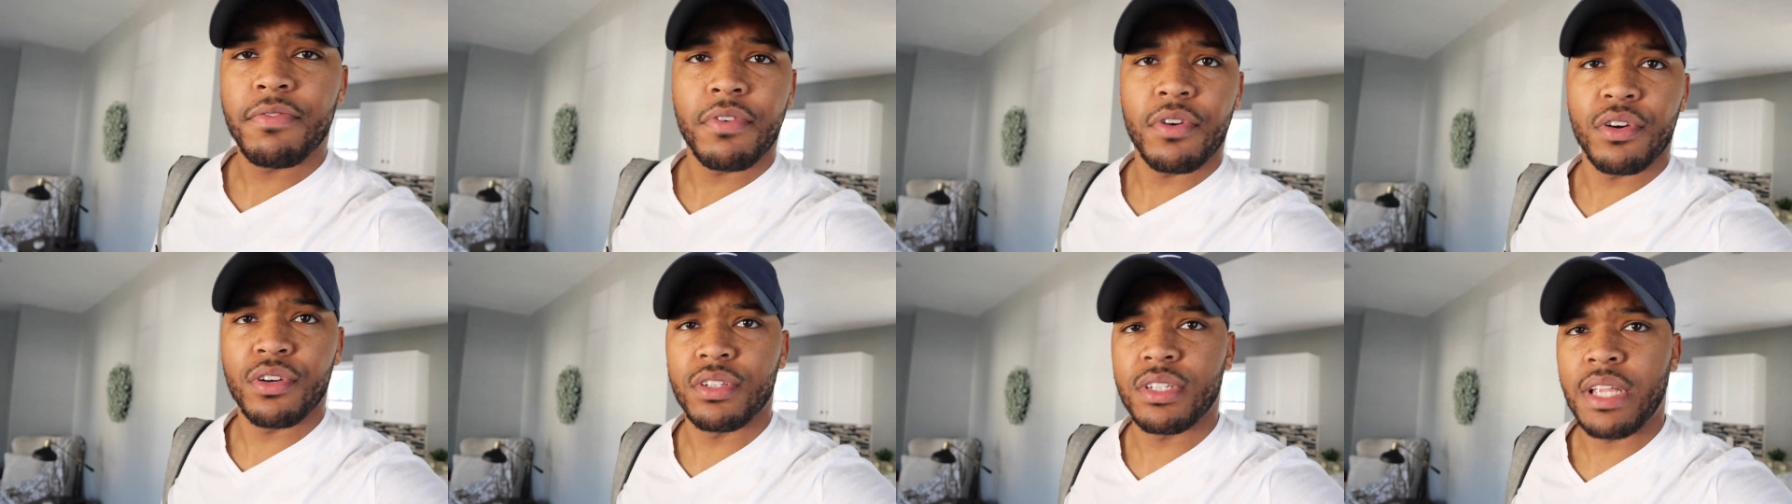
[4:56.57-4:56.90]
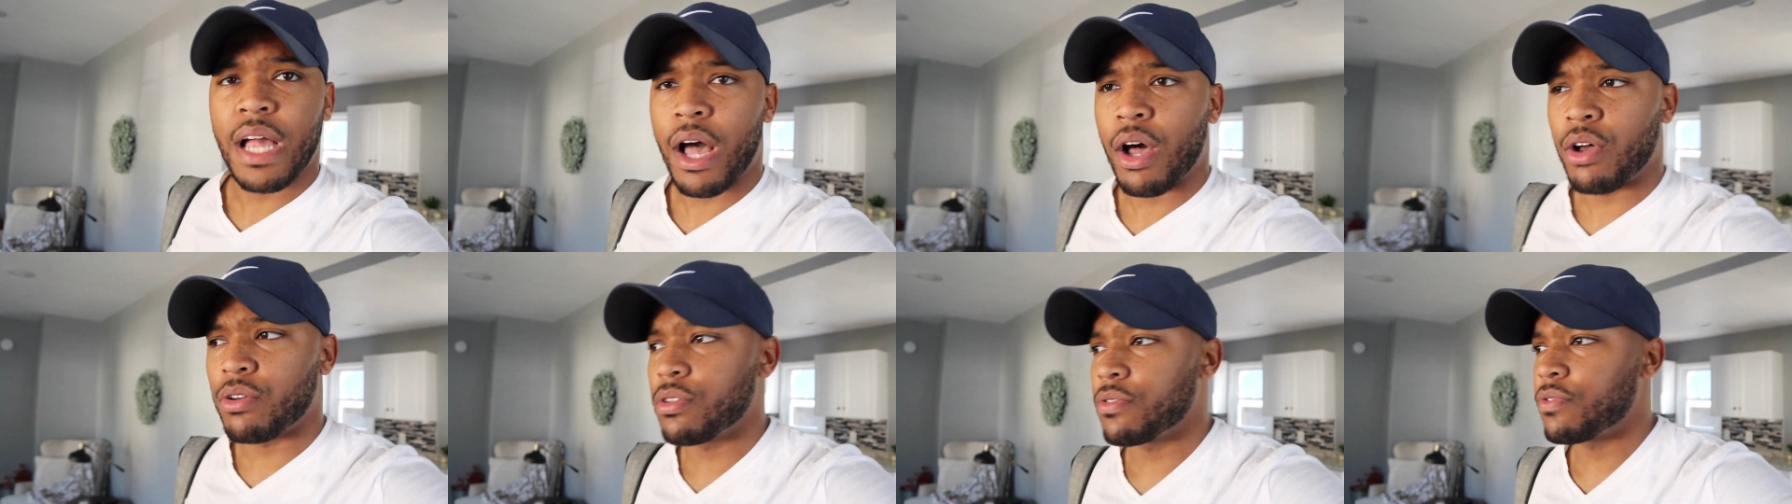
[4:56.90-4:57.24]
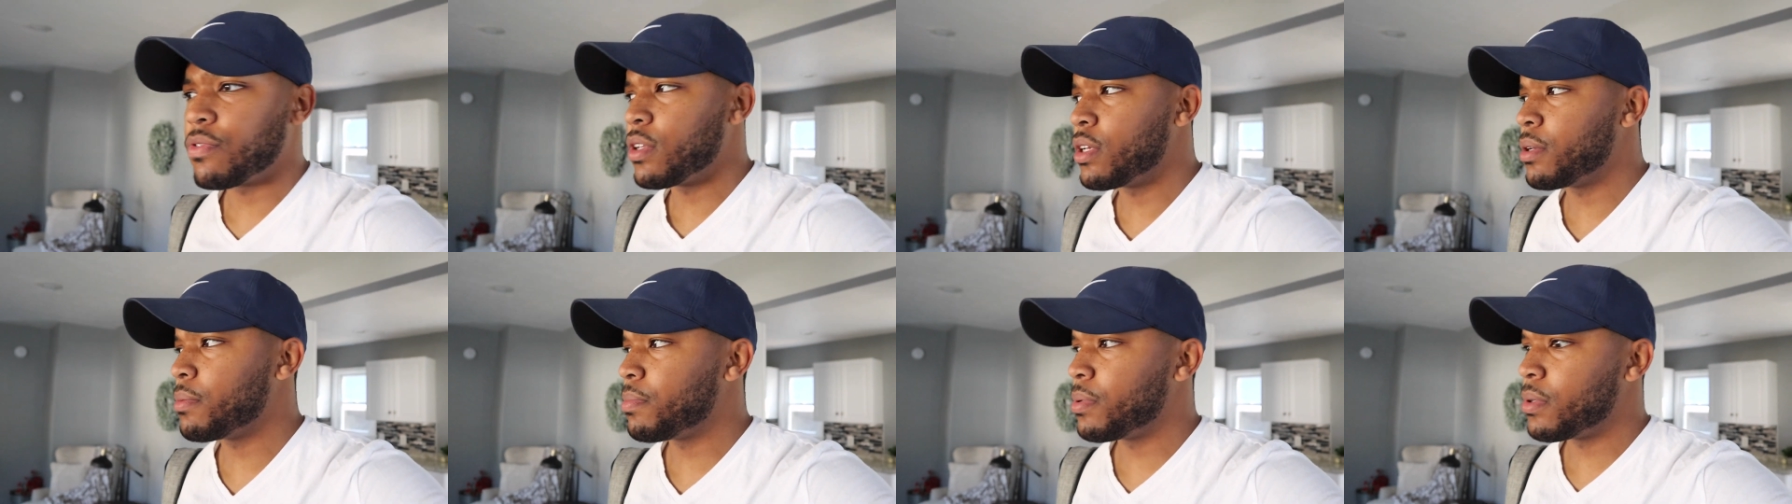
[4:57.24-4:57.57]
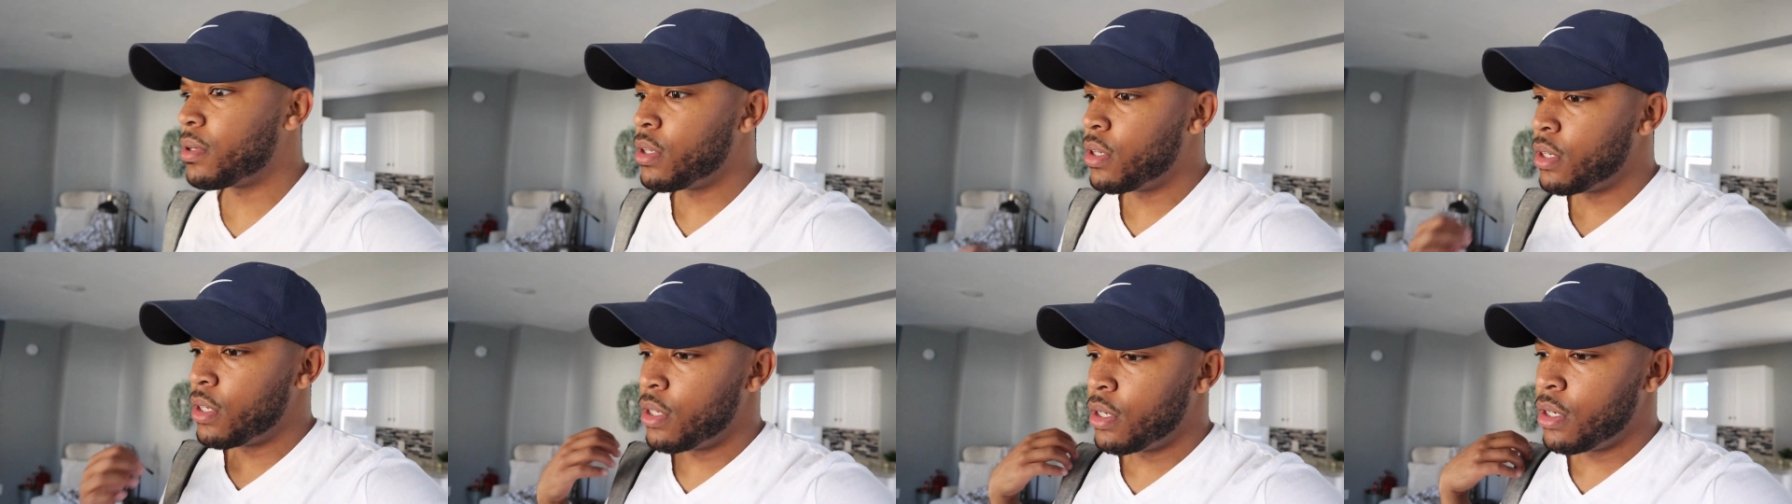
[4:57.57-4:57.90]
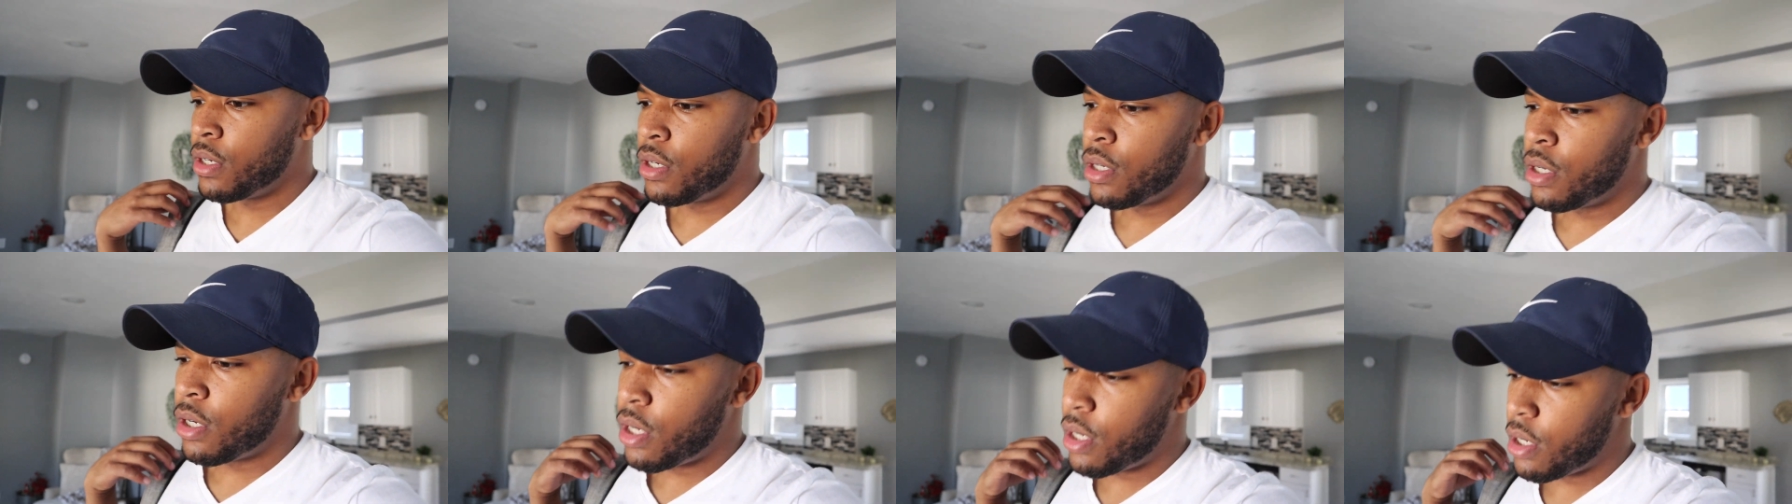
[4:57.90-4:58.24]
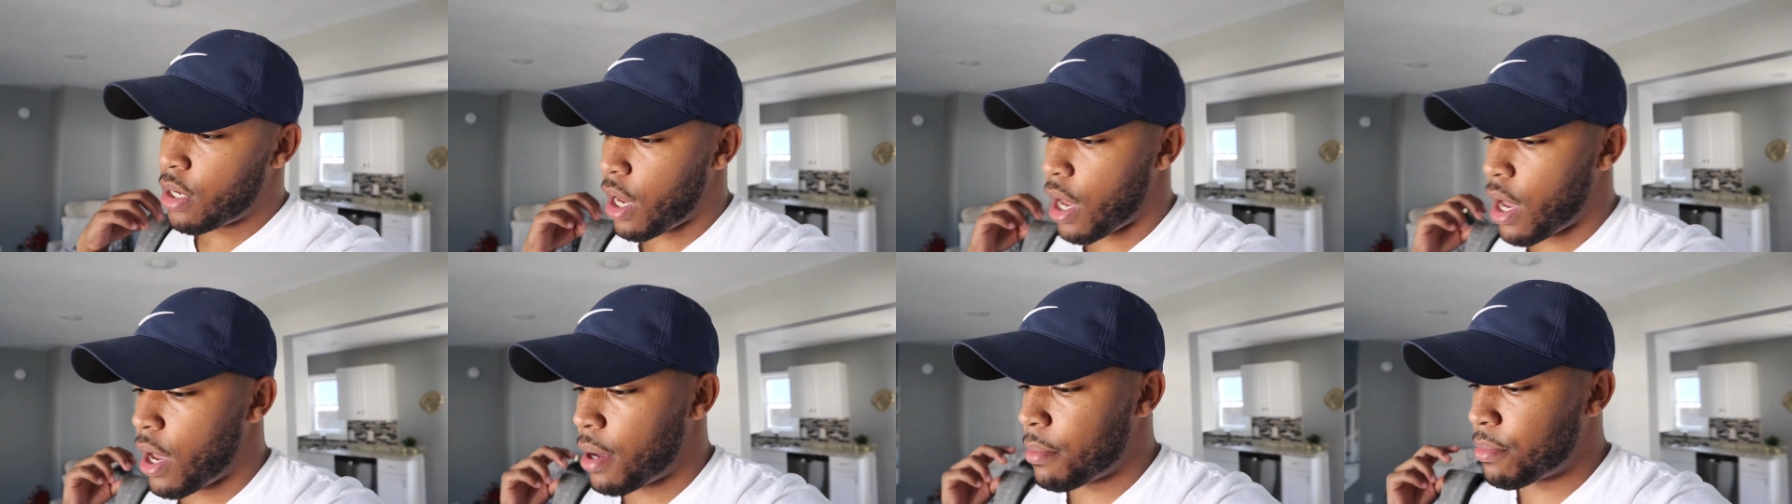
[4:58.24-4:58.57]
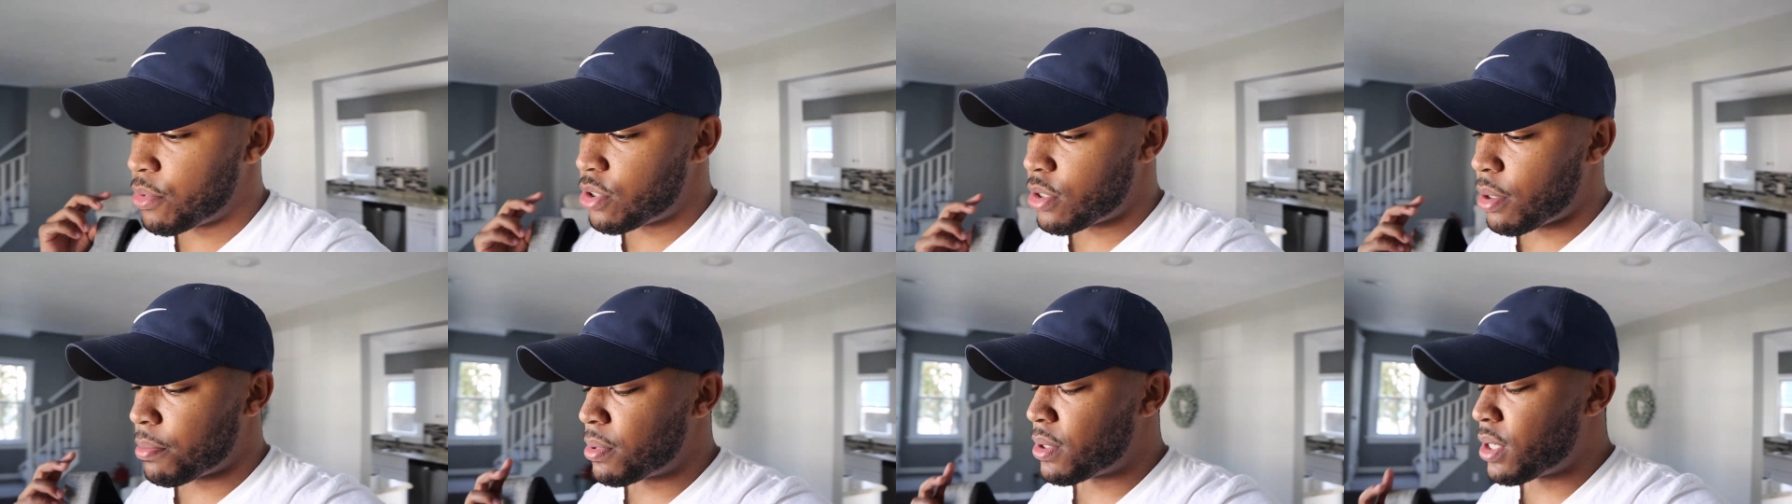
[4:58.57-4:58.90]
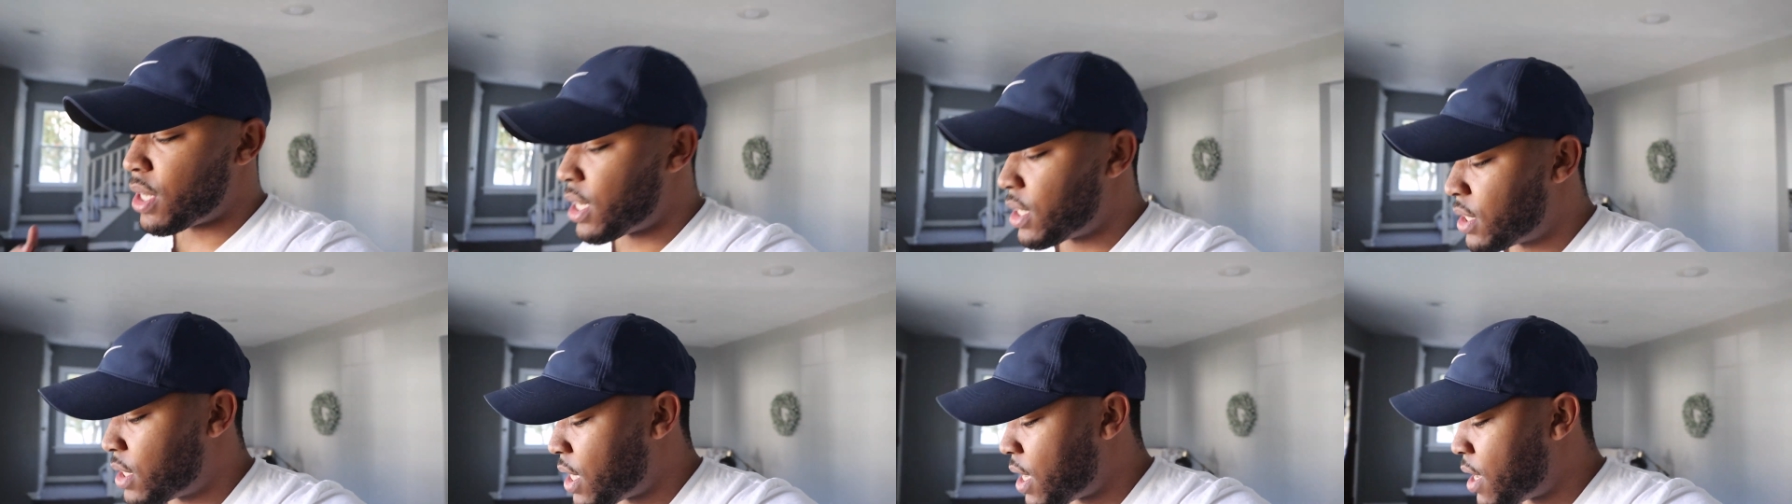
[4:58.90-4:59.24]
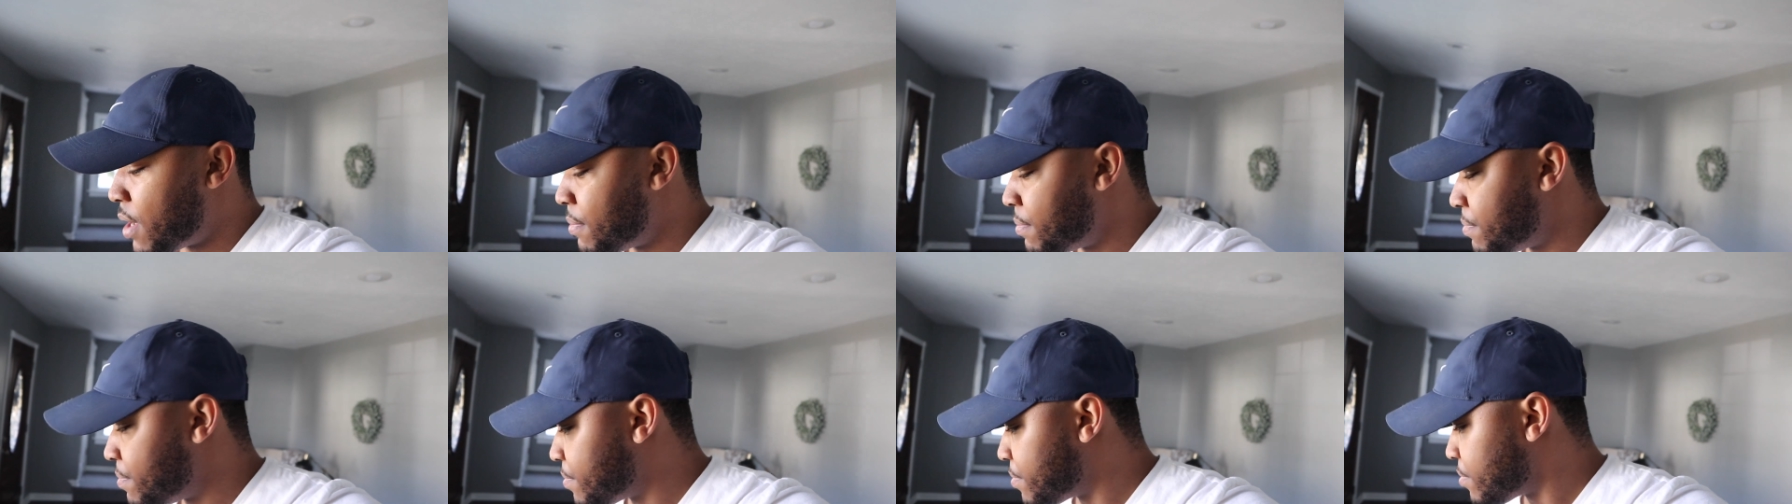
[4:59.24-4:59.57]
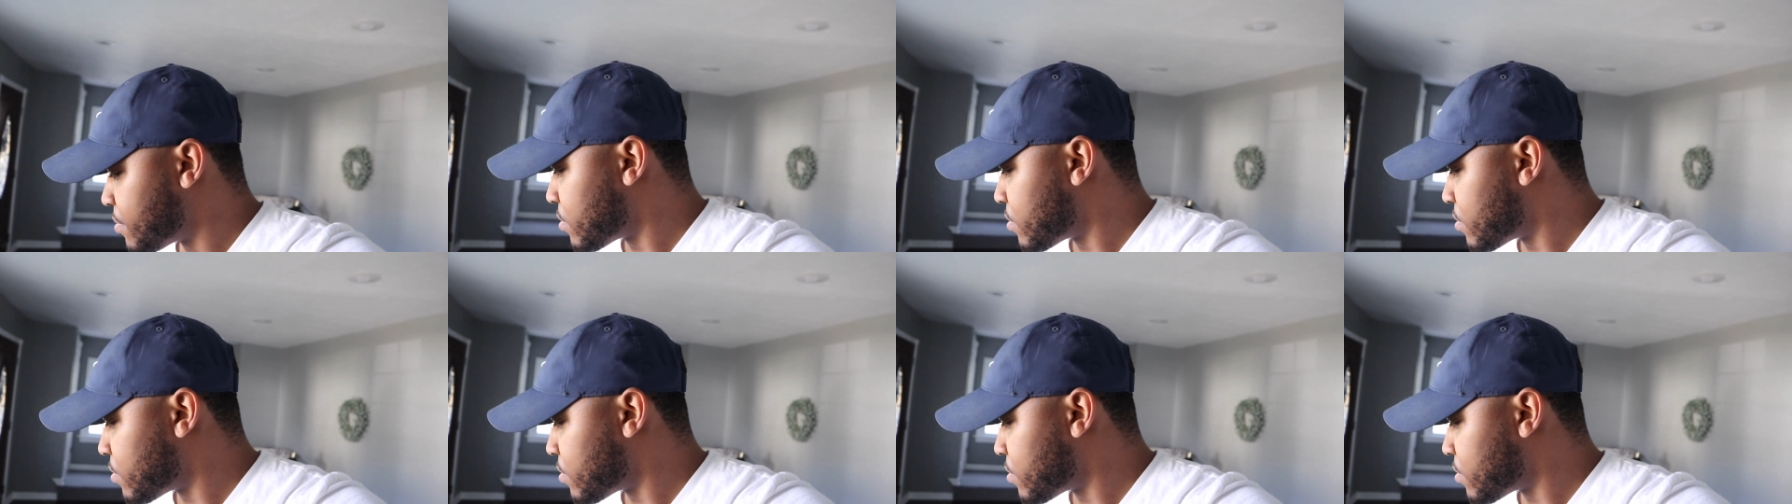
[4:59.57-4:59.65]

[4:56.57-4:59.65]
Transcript: First House Flip, um, or something like that.